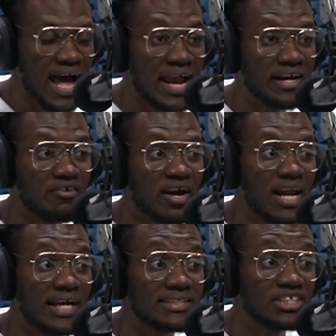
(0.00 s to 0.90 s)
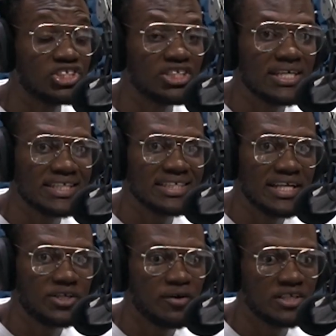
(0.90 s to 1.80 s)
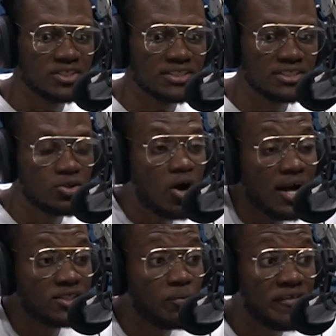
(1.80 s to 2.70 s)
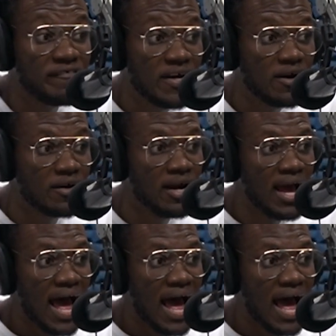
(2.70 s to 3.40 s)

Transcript: And then I realized that she is literally just caught up with fear.